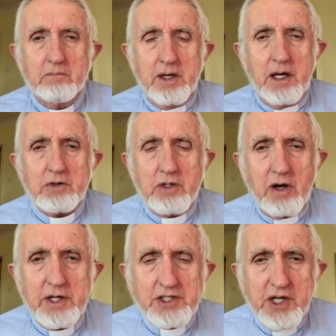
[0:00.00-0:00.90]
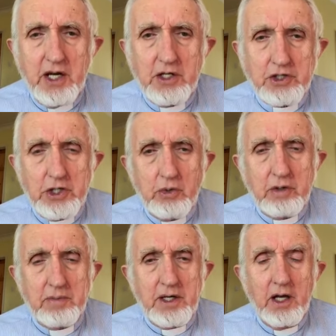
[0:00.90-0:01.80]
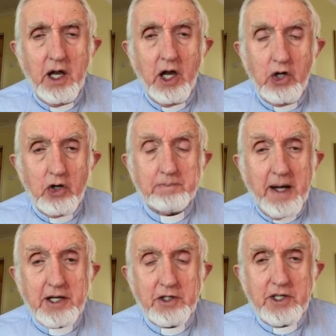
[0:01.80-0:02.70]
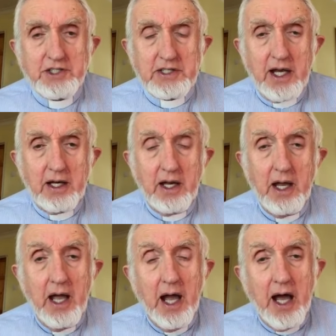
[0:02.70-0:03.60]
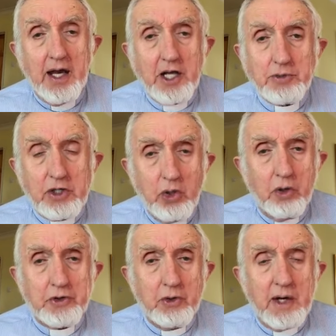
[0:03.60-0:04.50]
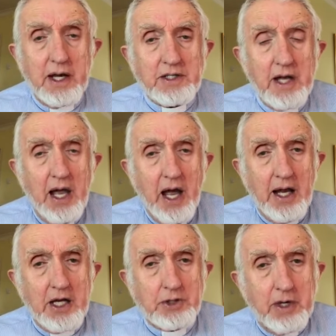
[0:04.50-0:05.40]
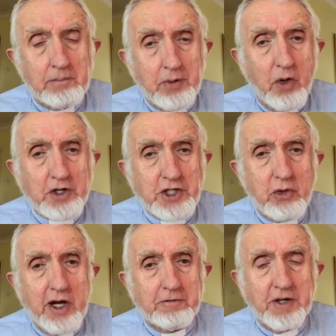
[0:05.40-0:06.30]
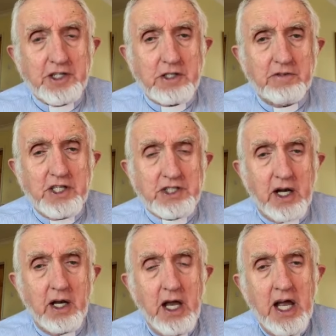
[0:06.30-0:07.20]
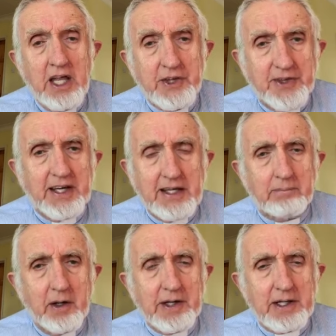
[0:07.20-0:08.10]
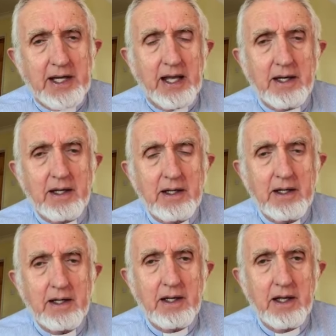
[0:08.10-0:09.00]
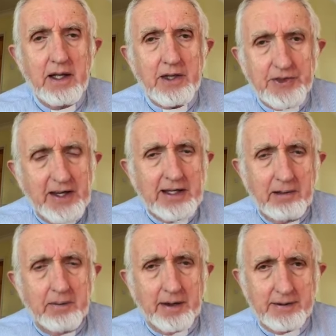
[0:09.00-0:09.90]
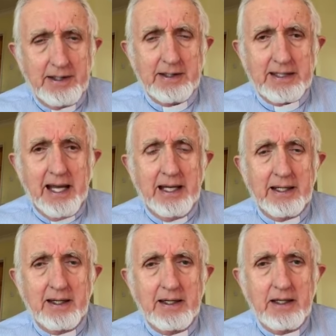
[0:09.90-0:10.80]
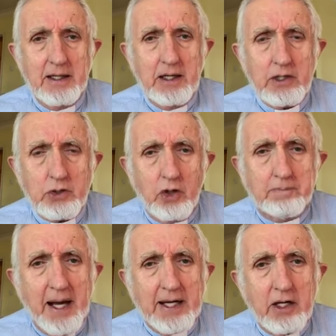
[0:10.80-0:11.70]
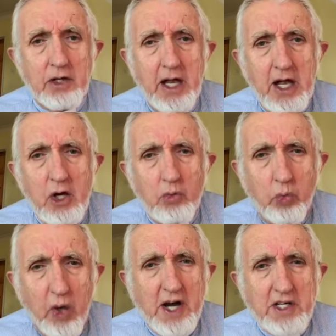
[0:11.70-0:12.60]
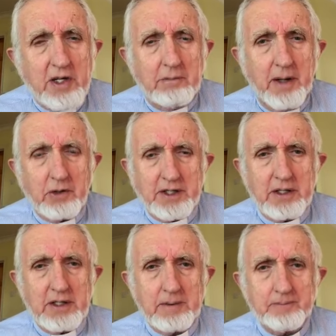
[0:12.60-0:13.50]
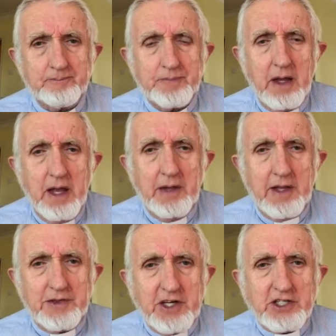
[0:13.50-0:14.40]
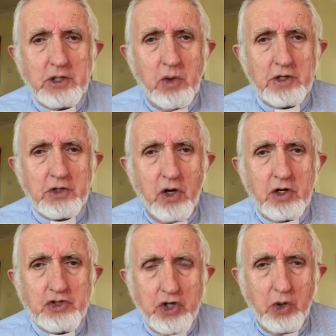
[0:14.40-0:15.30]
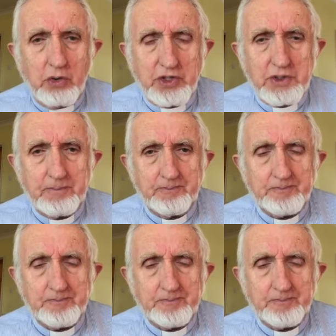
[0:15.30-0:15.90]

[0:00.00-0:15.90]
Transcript: But now God is saying to you and me, look back to this again. And as we go through Lent and as we approach the great feast of Easter, think about it again. Think about it again. Go back and wonder about it. That this is what God chose.